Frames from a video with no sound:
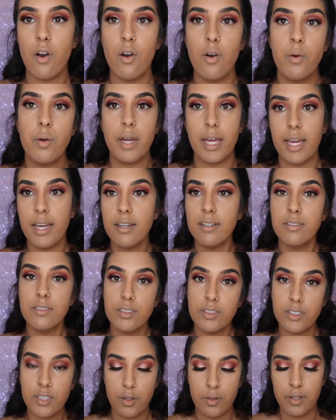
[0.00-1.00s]
Okay,
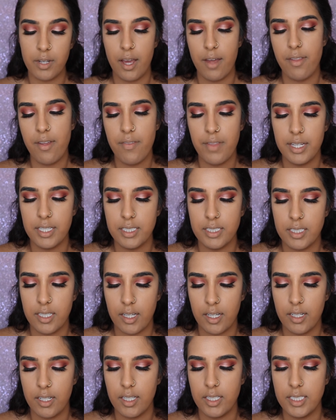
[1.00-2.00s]
so now that that's
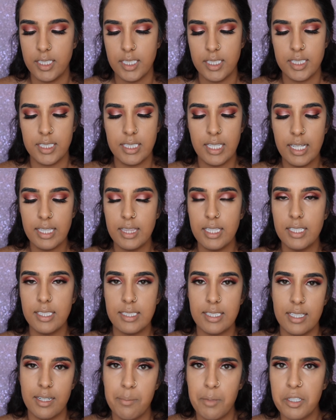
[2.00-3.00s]
done, to set
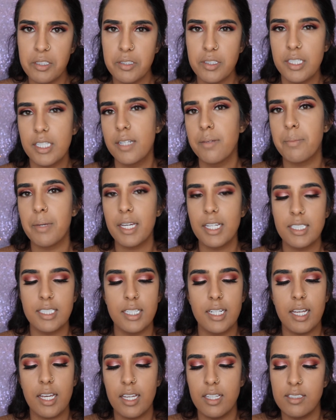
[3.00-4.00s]
this, and I'm also gonna bake
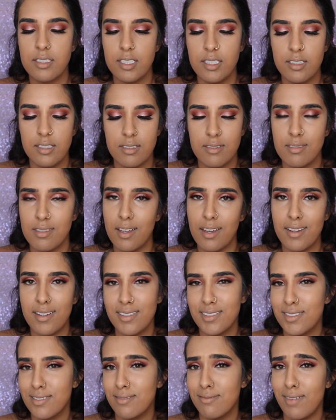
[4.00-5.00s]
today since like
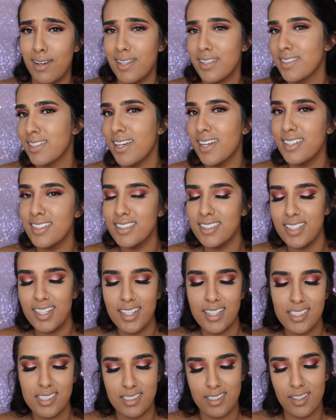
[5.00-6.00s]
it's Valentine's
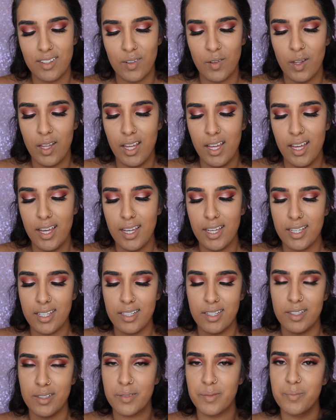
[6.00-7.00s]
Day, so you
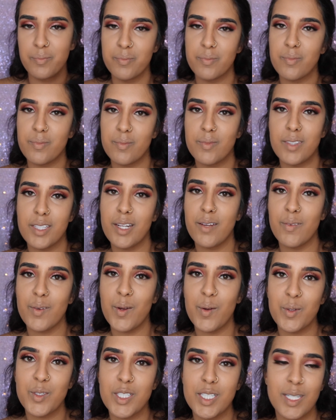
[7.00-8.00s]
know, you never
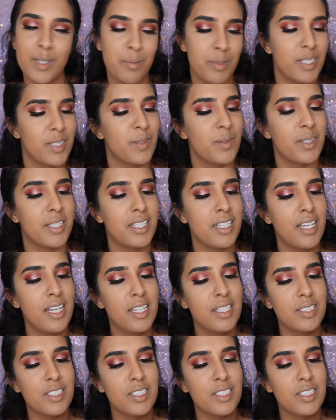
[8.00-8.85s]
know what you're gonna be doing.